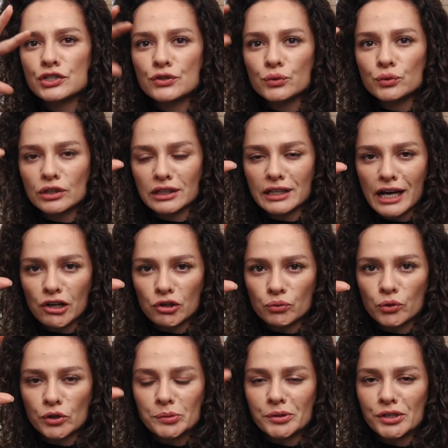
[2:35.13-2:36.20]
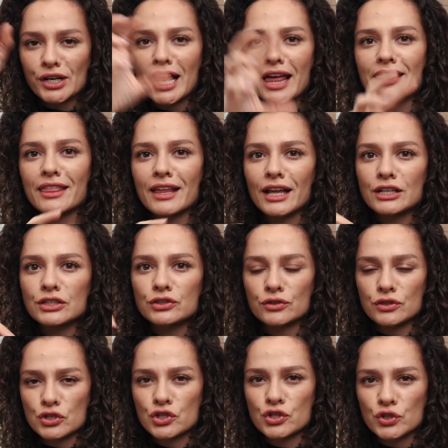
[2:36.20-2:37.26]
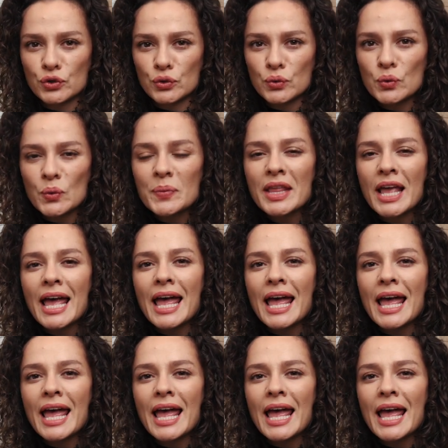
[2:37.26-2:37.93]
to the leg warmer and then to the shoe.